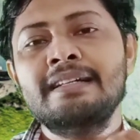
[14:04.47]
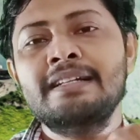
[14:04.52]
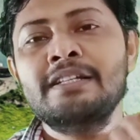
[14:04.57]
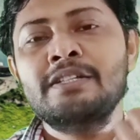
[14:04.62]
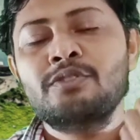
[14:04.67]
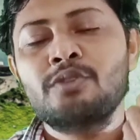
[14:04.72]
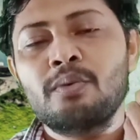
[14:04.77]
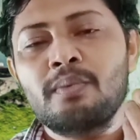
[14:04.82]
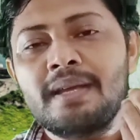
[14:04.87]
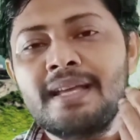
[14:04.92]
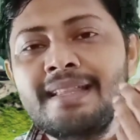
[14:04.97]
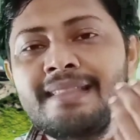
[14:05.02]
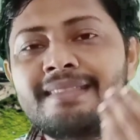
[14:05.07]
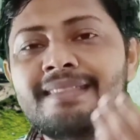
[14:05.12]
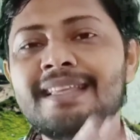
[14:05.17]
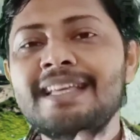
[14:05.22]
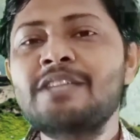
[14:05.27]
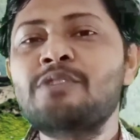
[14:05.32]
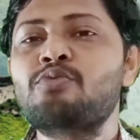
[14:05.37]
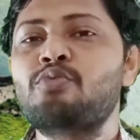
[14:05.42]
So in
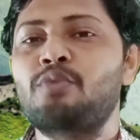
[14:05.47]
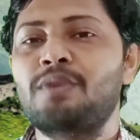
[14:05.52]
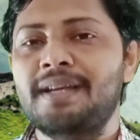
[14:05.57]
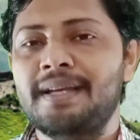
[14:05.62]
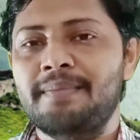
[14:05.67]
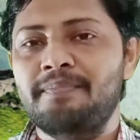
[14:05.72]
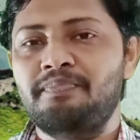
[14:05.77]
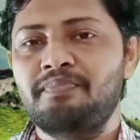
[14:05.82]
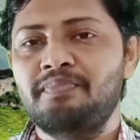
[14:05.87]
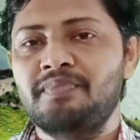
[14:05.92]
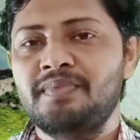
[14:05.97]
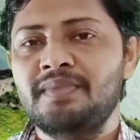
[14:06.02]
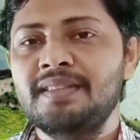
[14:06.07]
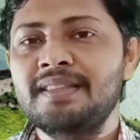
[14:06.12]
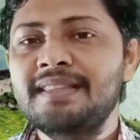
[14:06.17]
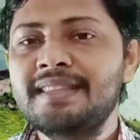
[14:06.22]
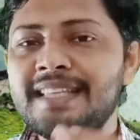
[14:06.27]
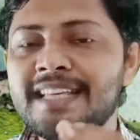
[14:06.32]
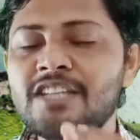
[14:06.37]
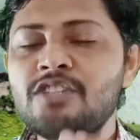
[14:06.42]
this way,
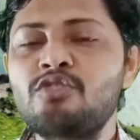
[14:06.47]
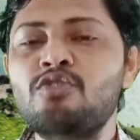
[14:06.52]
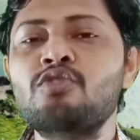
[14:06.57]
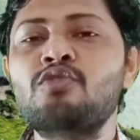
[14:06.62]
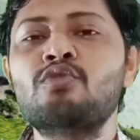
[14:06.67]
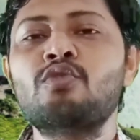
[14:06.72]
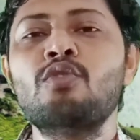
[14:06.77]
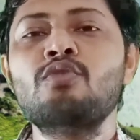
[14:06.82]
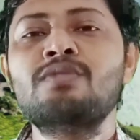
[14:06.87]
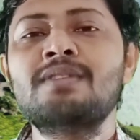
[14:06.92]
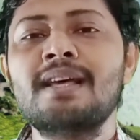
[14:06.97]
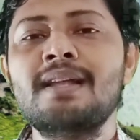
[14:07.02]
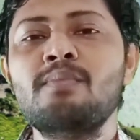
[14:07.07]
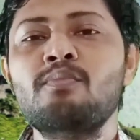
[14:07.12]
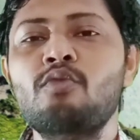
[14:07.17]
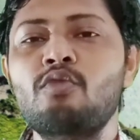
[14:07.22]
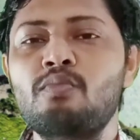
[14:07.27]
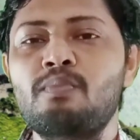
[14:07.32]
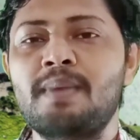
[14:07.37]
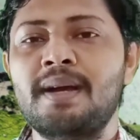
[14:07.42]
these two social
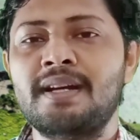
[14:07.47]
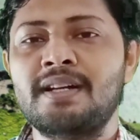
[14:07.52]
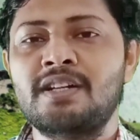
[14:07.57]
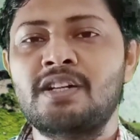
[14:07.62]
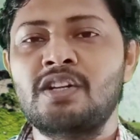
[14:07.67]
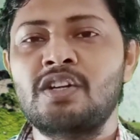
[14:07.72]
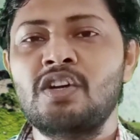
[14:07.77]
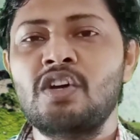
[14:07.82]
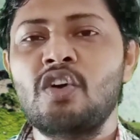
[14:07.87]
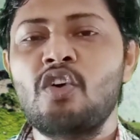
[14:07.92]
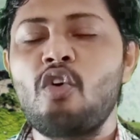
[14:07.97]
movements